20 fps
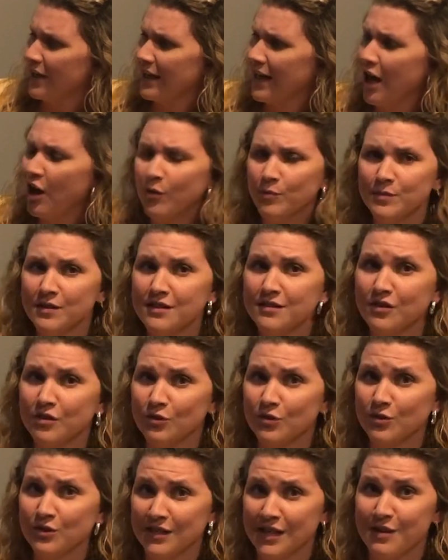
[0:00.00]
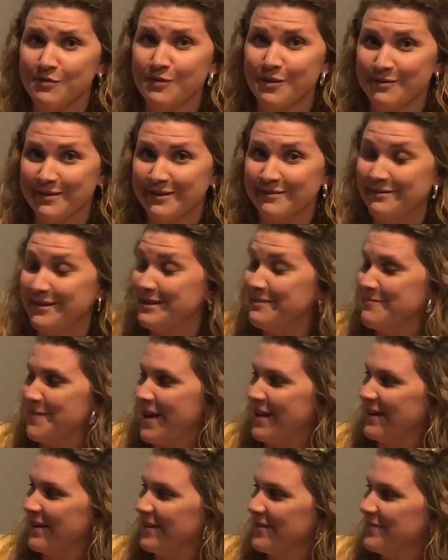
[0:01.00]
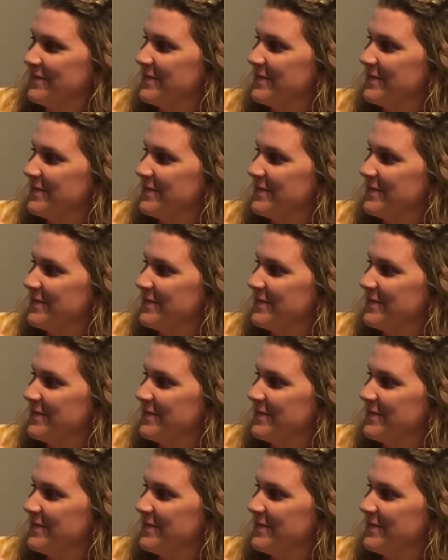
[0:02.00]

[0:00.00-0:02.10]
it helps us understand what we read better.